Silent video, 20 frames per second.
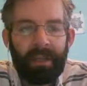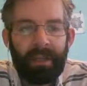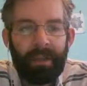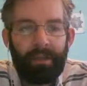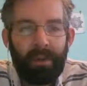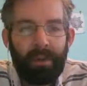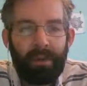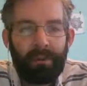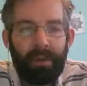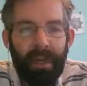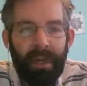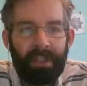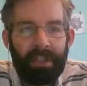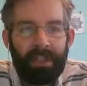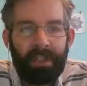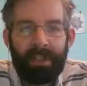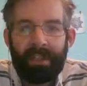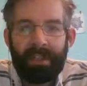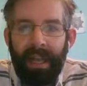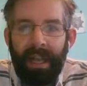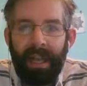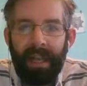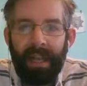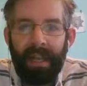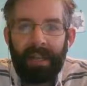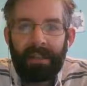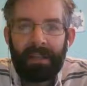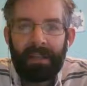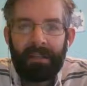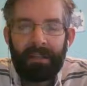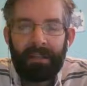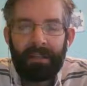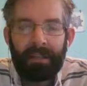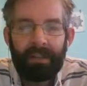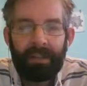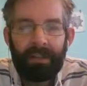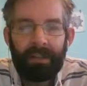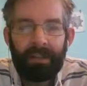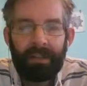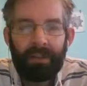both Russian and
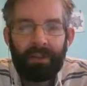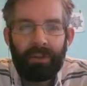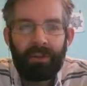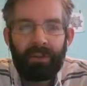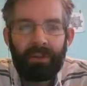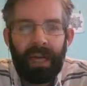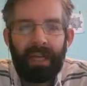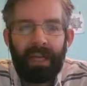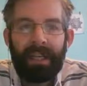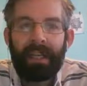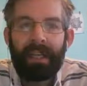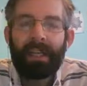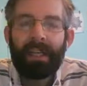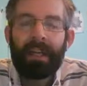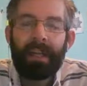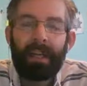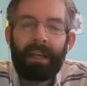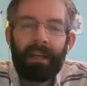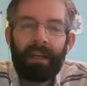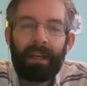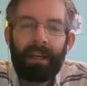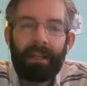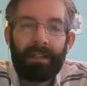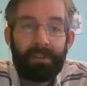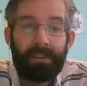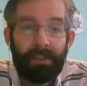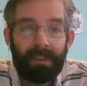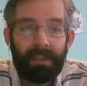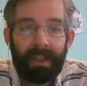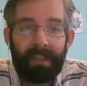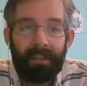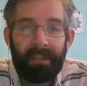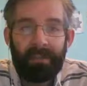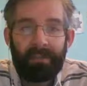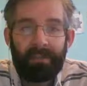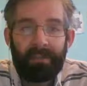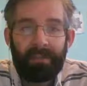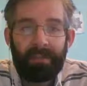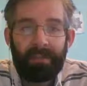Ukrainian. So thank you for